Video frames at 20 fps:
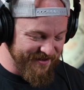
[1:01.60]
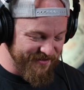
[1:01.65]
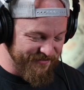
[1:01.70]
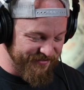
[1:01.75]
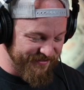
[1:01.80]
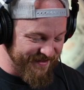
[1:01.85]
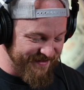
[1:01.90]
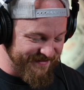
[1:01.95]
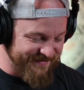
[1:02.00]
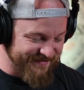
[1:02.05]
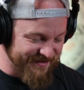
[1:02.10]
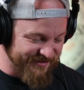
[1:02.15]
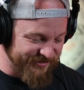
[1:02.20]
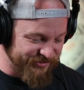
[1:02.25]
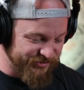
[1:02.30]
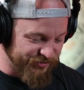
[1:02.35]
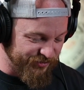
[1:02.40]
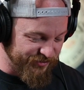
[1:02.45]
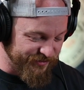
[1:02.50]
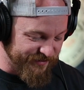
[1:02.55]
That's not
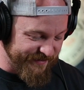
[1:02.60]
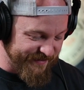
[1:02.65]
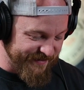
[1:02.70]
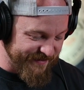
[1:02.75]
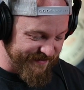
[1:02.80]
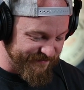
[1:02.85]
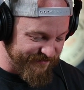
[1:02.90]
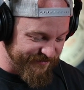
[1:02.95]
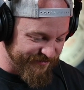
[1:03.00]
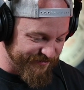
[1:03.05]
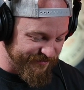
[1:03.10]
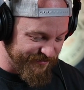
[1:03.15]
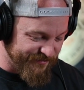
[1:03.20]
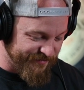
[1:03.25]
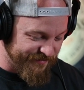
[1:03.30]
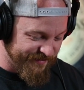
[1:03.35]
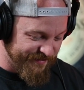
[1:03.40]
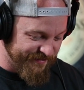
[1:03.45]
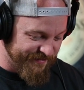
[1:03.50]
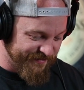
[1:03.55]
shortly after.
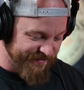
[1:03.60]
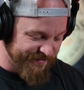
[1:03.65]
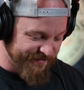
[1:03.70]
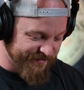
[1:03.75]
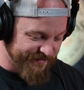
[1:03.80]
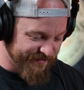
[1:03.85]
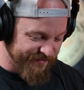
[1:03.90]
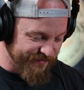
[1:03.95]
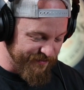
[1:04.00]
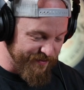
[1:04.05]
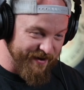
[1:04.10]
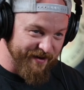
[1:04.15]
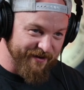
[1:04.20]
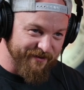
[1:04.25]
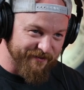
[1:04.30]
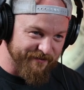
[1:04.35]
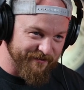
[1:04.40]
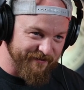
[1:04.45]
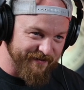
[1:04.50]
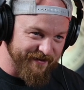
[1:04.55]

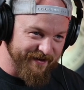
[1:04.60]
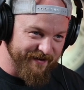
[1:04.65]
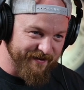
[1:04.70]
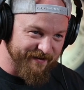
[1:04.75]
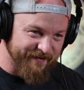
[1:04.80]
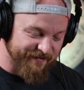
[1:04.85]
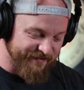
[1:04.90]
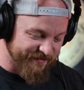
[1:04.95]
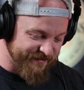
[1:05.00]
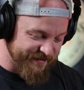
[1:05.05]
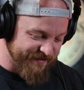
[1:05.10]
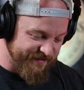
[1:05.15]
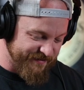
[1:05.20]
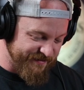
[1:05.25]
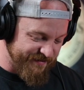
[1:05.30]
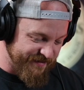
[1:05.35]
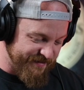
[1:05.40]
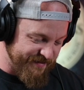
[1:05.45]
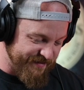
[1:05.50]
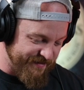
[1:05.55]
Wow. Yeah. The end.
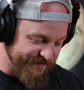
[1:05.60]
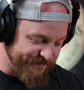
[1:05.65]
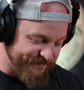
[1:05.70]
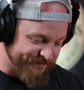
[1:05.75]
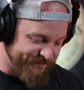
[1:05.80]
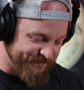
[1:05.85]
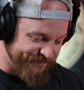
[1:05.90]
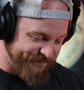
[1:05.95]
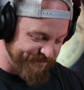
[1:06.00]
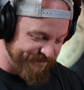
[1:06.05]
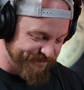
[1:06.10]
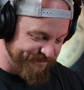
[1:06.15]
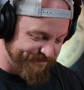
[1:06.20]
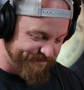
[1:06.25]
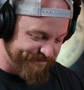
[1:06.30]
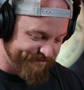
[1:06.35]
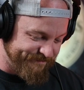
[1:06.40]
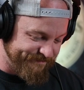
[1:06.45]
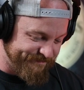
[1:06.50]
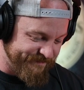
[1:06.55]

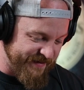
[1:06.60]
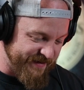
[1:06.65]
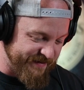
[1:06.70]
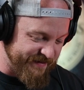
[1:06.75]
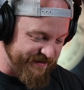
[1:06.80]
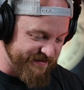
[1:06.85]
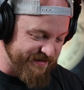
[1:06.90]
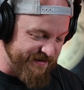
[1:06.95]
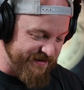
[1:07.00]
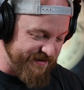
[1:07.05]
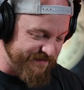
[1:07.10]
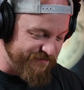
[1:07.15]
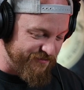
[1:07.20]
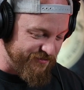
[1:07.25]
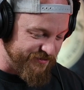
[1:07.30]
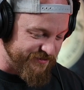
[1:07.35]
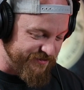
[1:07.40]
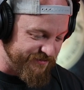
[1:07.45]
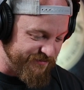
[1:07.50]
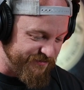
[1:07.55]
1984.
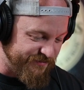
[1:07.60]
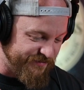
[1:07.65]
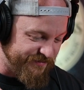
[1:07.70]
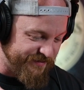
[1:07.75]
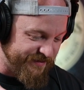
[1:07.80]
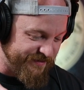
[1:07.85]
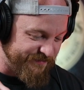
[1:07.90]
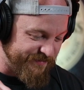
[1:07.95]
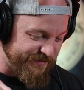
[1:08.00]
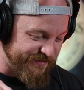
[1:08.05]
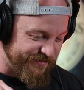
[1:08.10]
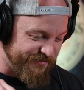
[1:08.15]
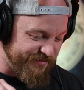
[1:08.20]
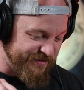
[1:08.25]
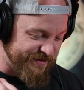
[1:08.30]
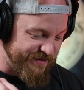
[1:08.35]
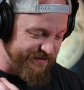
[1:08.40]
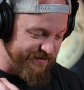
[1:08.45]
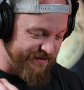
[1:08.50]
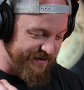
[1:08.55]
So that would be
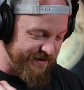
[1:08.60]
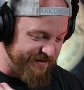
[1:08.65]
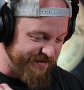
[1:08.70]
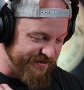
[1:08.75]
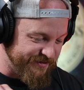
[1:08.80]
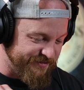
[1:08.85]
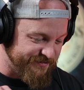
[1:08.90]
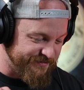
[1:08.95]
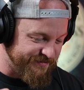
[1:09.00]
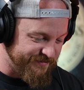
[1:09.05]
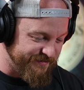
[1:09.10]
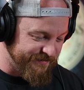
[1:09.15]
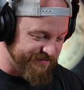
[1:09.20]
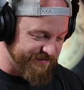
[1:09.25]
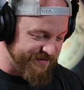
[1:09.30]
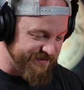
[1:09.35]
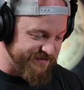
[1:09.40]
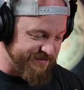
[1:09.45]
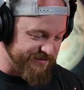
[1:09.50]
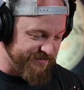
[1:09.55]
39 years
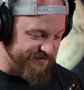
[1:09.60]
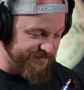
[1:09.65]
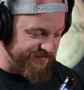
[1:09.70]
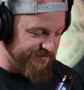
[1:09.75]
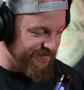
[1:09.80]
this year.